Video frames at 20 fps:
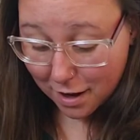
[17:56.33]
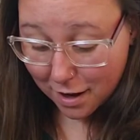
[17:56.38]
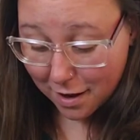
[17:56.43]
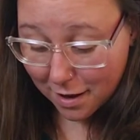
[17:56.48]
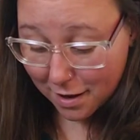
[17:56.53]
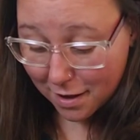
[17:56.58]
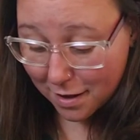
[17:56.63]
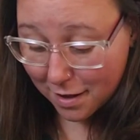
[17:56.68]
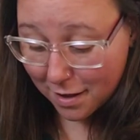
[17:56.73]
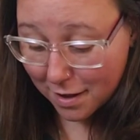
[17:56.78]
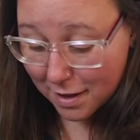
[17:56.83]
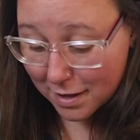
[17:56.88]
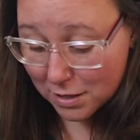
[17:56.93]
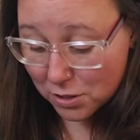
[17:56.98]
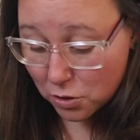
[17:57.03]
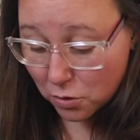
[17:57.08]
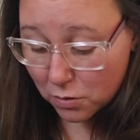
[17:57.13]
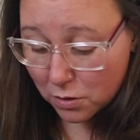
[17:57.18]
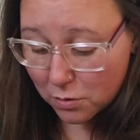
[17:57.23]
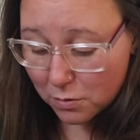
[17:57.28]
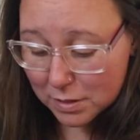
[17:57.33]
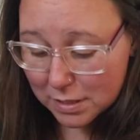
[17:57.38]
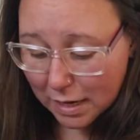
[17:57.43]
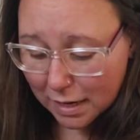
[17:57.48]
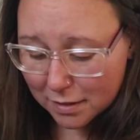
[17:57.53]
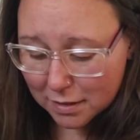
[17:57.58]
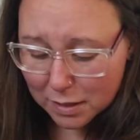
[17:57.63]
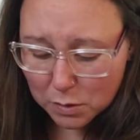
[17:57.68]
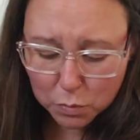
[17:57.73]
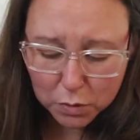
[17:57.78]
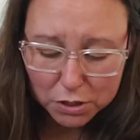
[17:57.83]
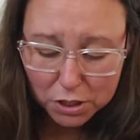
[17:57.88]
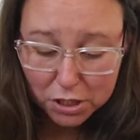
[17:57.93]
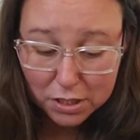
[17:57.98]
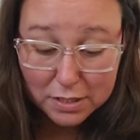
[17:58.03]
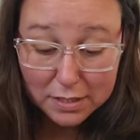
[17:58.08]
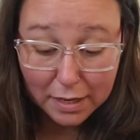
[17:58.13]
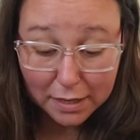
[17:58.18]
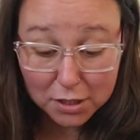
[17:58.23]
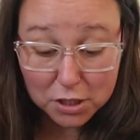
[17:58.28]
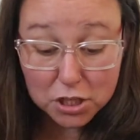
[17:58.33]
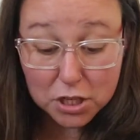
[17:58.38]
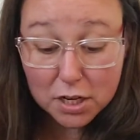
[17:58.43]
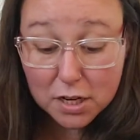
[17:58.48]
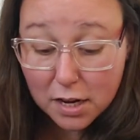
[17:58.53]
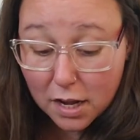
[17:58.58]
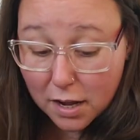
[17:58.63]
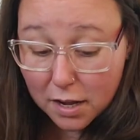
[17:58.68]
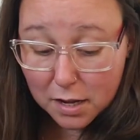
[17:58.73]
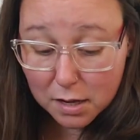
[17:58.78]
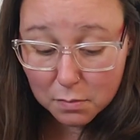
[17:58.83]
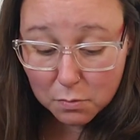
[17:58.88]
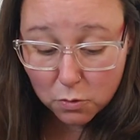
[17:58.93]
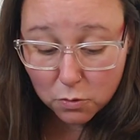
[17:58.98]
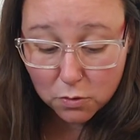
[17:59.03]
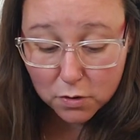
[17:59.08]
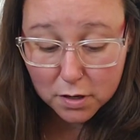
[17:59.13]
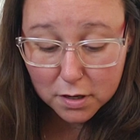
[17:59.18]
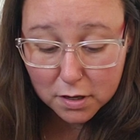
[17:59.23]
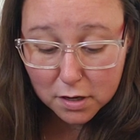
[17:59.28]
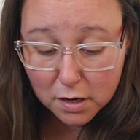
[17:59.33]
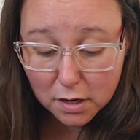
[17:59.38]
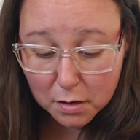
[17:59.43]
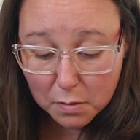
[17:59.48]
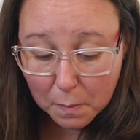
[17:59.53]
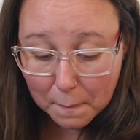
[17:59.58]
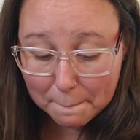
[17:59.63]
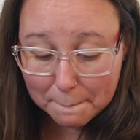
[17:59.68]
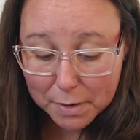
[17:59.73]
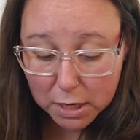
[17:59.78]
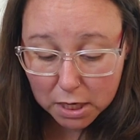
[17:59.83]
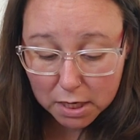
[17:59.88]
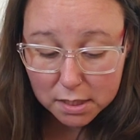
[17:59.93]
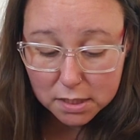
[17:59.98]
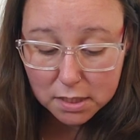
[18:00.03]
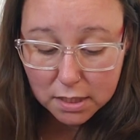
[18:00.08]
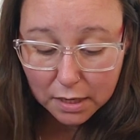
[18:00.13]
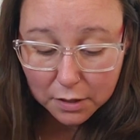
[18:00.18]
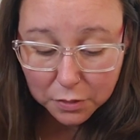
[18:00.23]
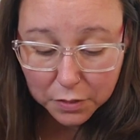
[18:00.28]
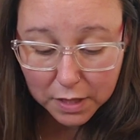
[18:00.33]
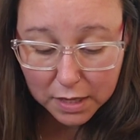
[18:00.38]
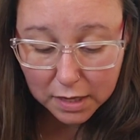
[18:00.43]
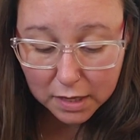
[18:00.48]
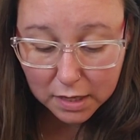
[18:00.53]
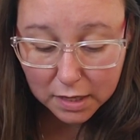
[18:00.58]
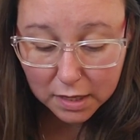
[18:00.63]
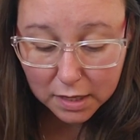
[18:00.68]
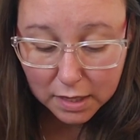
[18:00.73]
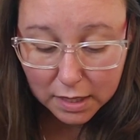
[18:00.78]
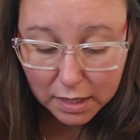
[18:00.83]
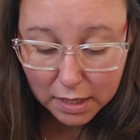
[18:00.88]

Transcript: I don't know exactly which section I am on, but I think